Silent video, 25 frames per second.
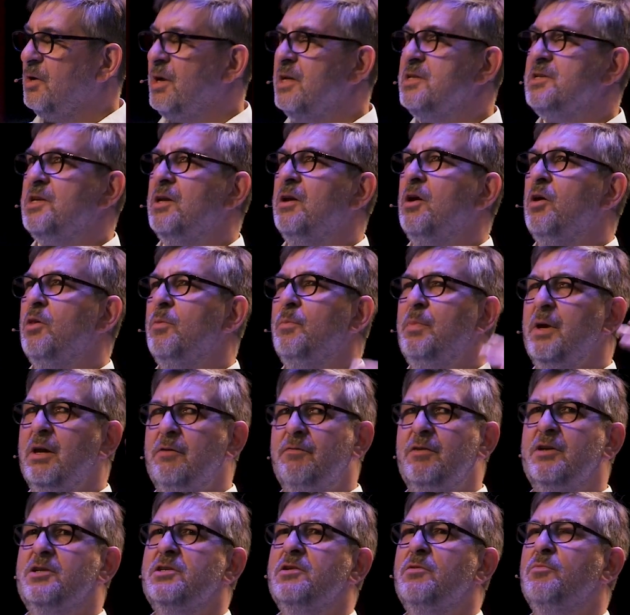Okay, so you got the
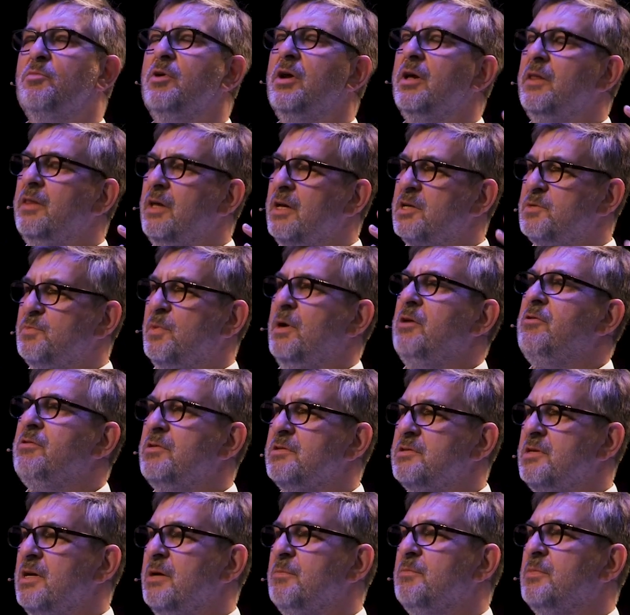big vision of bringing the
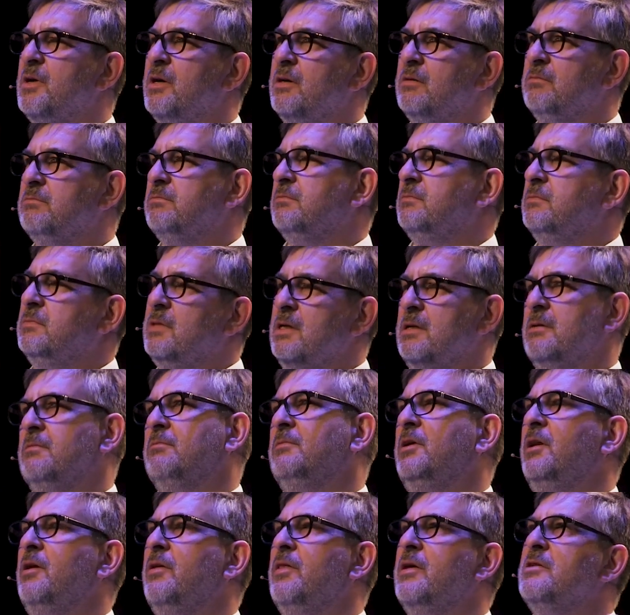experience in, but
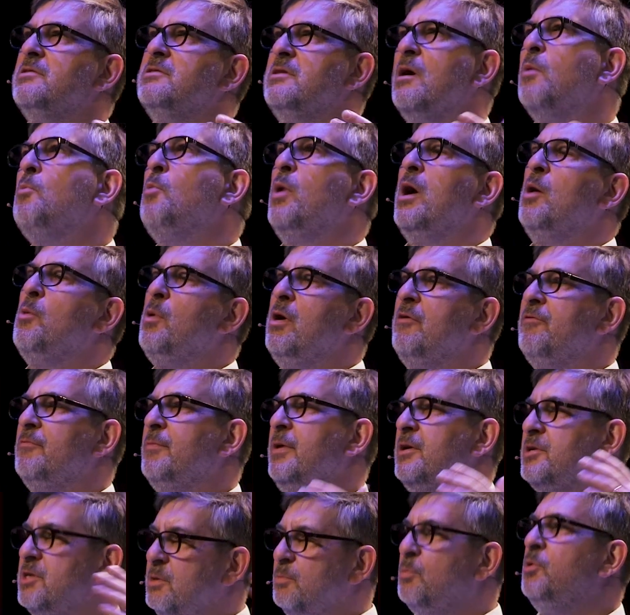that's some way away
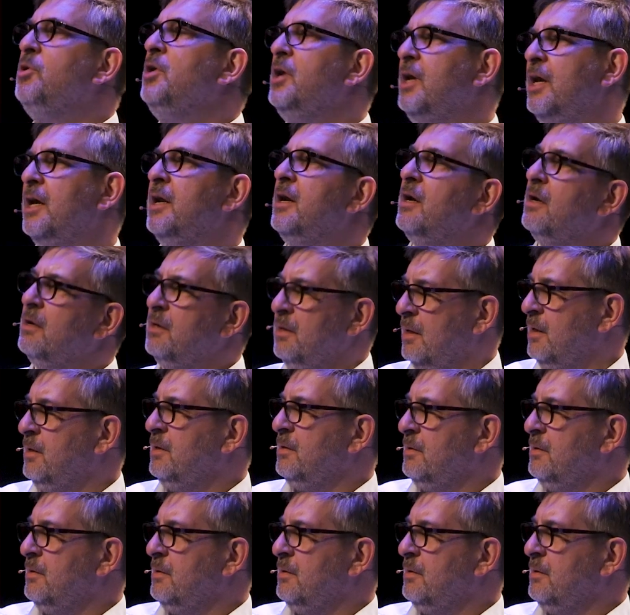from actually putting in a